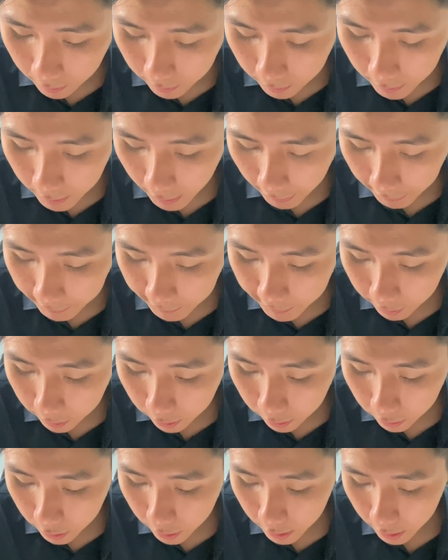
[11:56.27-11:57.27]
the
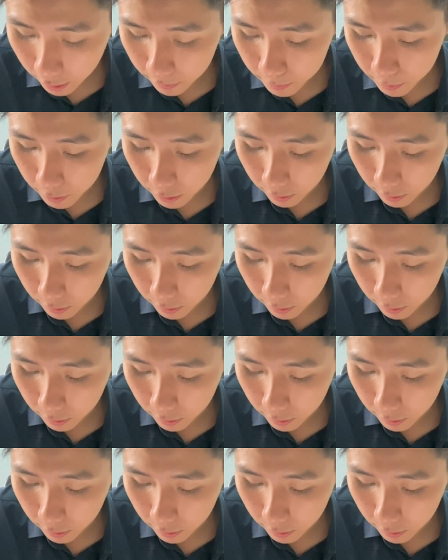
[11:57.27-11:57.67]
execution of a